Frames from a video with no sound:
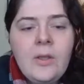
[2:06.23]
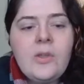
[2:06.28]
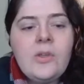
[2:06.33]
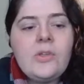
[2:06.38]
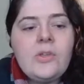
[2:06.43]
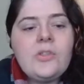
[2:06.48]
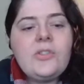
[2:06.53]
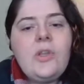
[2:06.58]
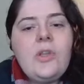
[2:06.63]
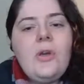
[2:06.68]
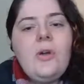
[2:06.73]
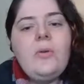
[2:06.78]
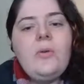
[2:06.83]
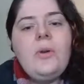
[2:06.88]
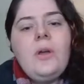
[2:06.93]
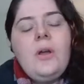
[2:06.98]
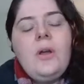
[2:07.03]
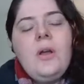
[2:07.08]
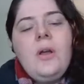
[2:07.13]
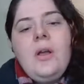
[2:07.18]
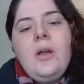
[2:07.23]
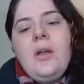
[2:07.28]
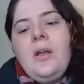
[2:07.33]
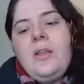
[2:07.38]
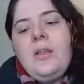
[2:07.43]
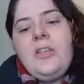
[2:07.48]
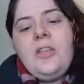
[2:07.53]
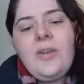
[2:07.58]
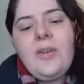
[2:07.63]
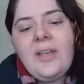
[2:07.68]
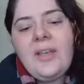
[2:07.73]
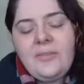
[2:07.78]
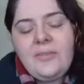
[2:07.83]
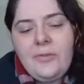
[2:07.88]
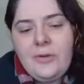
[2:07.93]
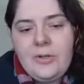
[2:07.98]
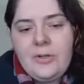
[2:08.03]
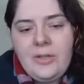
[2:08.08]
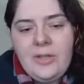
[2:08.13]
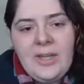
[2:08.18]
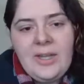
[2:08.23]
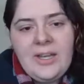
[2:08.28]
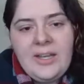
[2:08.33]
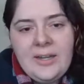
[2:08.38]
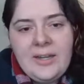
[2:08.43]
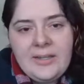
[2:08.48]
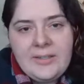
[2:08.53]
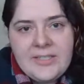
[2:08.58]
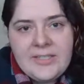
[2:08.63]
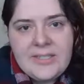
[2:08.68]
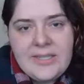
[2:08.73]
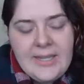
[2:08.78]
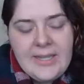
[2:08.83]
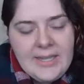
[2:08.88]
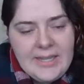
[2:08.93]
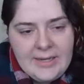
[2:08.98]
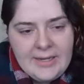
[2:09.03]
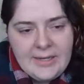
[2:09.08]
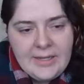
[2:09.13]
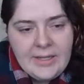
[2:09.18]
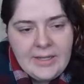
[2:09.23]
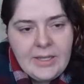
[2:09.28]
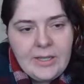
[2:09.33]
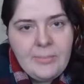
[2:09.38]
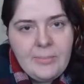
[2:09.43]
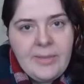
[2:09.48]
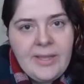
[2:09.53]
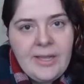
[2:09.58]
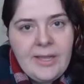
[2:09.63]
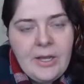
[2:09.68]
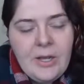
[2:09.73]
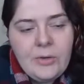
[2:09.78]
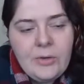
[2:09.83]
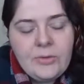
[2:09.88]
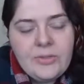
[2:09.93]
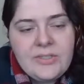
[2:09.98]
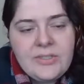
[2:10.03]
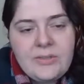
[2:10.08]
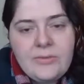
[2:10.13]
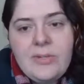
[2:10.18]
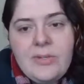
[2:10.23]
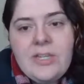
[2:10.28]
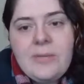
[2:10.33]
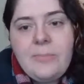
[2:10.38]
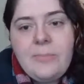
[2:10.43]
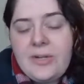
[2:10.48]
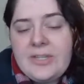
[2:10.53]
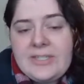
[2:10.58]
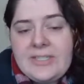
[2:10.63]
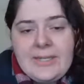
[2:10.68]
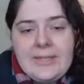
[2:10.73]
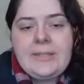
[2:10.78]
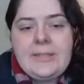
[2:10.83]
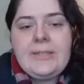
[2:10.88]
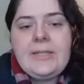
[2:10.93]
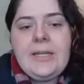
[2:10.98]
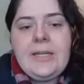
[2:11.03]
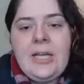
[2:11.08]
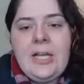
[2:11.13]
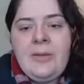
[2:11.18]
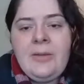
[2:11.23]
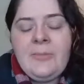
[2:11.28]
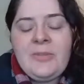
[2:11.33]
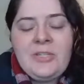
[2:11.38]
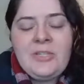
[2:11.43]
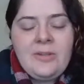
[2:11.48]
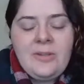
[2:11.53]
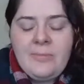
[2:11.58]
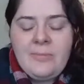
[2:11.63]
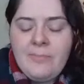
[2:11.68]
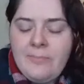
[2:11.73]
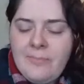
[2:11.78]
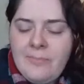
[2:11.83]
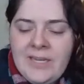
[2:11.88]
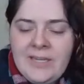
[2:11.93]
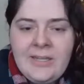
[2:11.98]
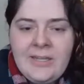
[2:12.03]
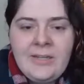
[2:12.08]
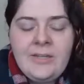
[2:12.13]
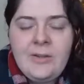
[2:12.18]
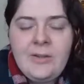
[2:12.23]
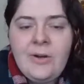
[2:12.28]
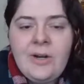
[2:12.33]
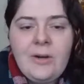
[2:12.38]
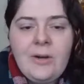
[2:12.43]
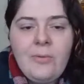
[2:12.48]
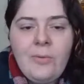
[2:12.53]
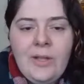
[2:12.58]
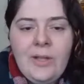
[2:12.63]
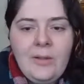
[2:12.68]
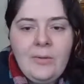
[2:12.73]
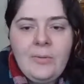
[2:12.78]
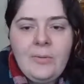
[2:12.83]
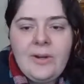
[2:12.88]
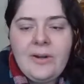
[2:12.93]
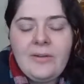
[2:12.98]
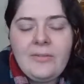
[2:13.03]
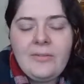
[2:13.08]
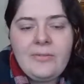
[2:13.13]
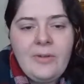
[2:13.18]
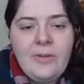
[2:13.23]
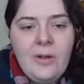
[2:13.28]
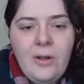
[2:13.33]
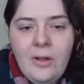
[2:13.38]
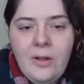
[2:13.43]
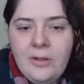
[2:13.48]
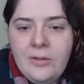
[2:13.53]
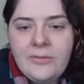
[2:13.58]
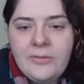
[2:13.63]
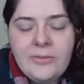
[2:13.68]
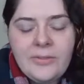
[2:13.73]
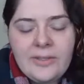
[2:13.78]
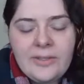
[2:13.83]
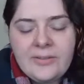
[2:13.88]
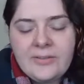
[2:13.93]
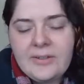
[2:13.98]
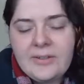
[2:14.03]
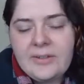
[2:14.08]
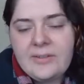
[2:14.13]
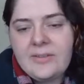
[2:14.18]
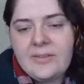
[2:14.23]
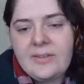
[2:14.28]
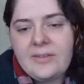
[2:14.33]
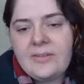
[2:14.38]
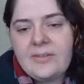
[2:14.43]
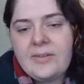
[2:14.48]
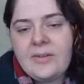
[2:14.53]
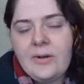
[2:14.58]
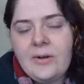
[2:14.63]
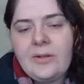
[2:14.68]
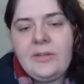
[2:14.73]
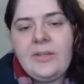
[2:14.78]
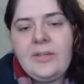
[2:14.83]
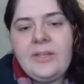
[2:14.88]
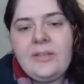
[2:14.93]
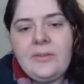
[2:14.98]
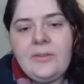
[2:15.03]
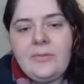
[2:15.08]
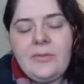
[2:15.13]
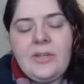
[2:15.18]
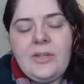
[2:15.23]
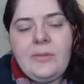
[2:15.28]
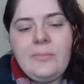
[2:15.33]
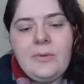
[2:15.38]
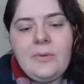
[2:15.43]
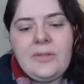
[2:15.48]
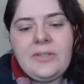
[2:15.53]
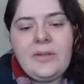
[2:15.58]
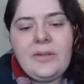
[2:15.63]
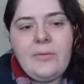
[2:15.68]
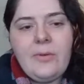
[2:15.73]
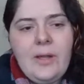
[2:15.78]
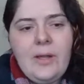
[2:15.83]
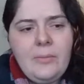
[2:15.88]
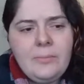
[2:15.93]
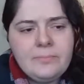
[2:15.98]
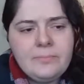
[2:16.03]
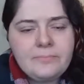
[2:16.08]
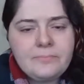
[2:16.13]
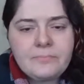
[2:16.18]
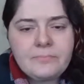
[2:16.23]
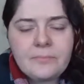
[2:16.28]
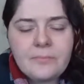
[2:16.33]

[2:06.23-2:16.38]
So you guys have heard a lot today about 3D printing, and many of you are well aware of all of the things that exist currently in the 3D printing realm.